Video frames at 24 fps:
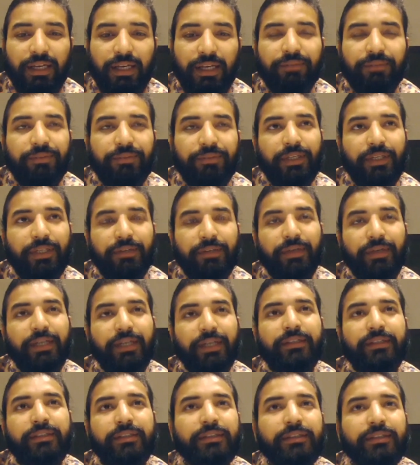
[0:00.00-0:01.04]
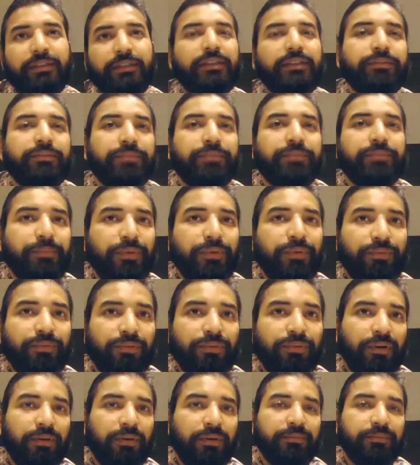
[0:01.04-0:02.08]
And we invite people
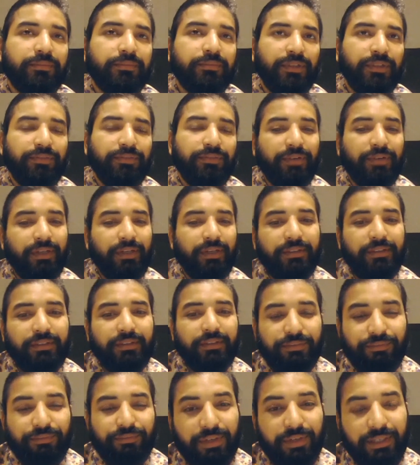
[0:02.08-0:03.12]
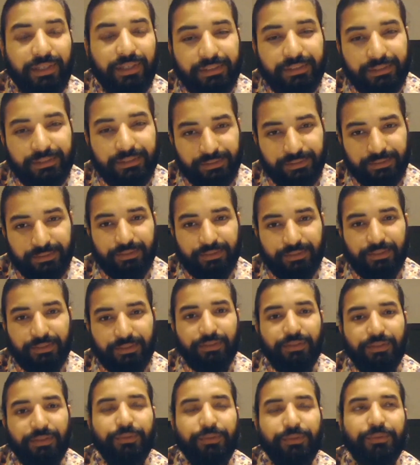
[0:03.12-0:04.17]
from different fields
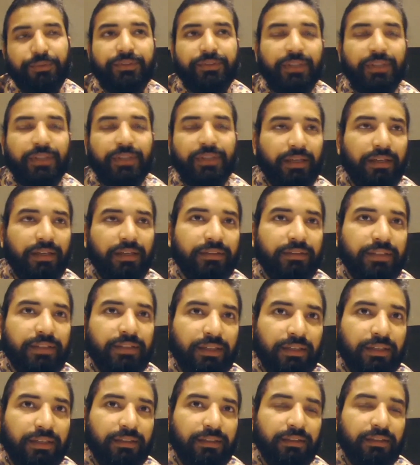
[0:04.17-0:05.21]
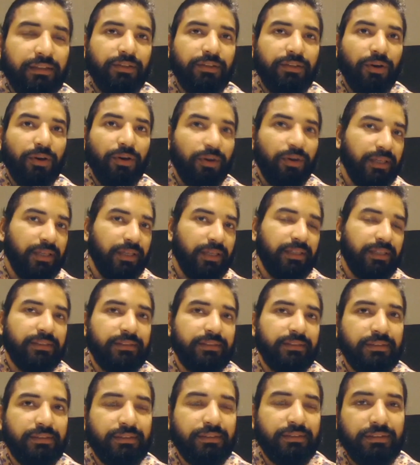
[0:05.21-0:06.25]
to share their
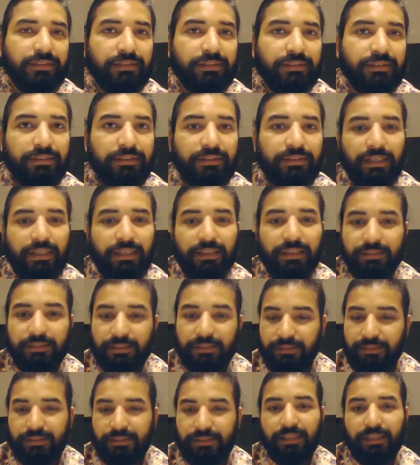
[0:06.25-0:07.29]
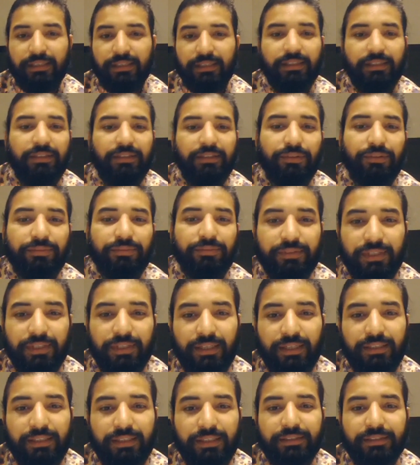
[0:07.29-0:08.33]
knowledge, their understanding of
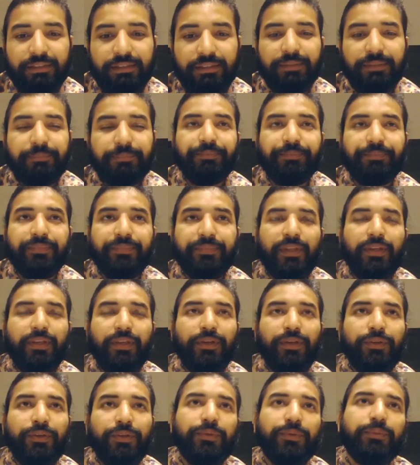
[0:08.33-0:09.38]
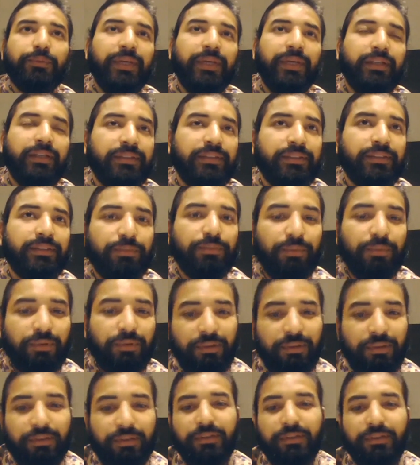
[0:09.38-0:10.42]
reality, to make this
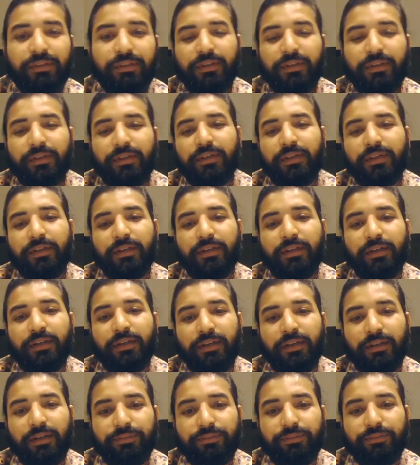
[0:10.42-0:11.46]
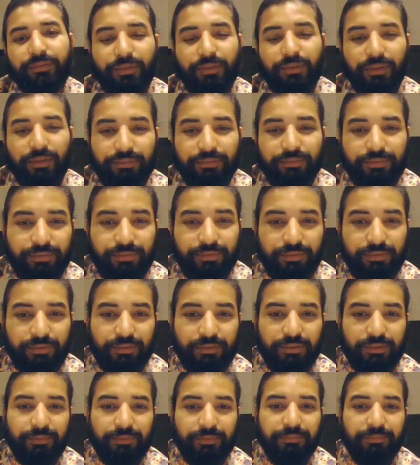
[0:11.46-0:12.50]
world full
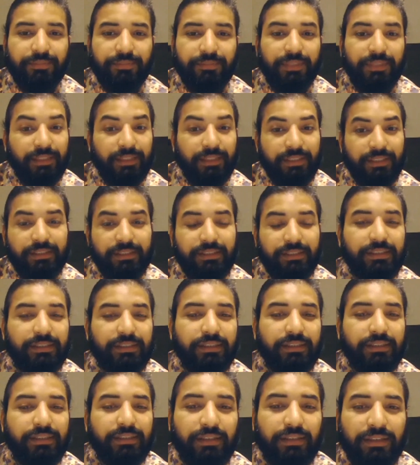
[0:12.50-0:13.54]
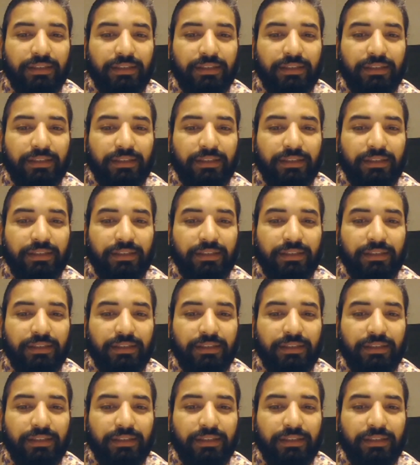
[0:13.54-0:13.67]
of dignity,